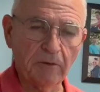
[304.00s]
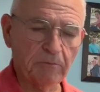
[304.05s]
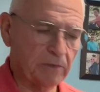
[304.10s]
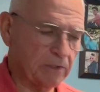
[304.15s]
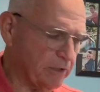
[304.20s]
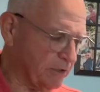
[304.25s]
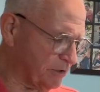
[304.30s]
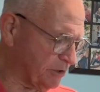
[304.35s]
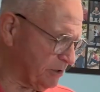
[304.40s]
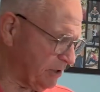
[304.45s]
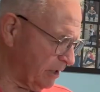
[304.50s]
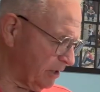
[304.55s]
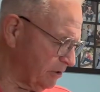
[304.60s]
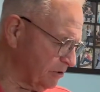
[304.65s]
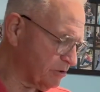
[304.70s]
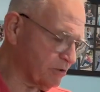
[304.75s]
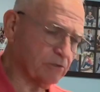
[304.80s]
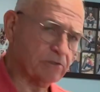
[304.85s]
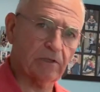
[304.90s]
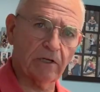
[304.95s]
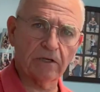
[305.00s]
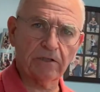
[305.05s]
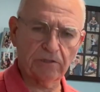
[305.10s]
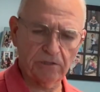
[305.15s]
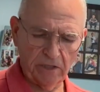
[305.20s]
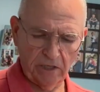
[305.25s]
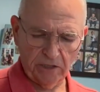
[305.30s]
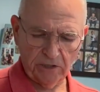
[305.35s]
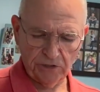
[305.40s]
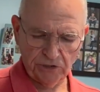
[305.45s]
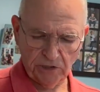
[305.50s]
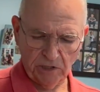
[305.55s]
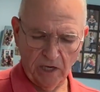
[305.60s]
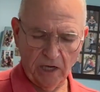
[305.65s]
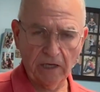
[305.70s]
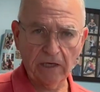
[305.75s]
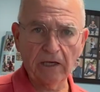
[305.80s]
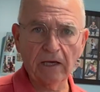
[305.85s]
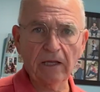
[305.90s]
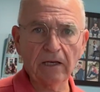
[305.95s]
but let's take a
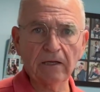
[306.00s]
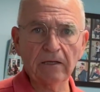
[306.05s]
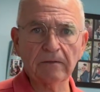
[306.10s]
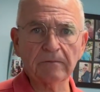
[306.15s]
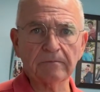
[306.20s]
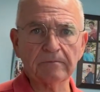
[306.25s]
shot at it.